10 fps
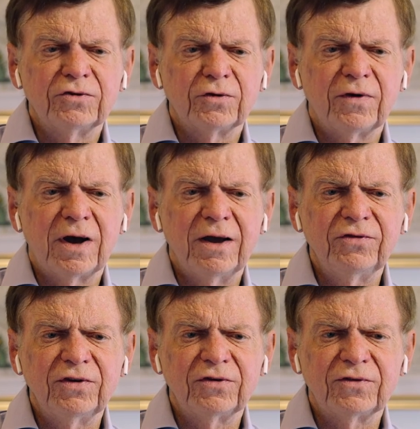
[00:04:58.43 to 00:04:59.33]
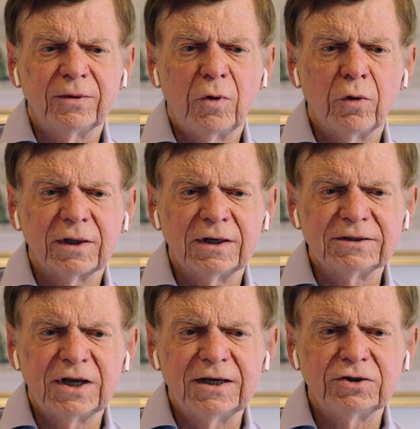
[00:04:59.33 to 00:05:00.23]
survive system
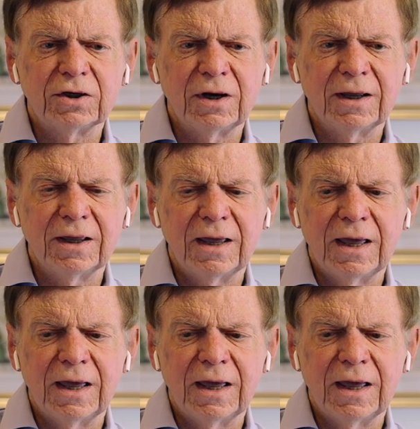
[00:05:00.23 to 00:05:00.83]
organizationally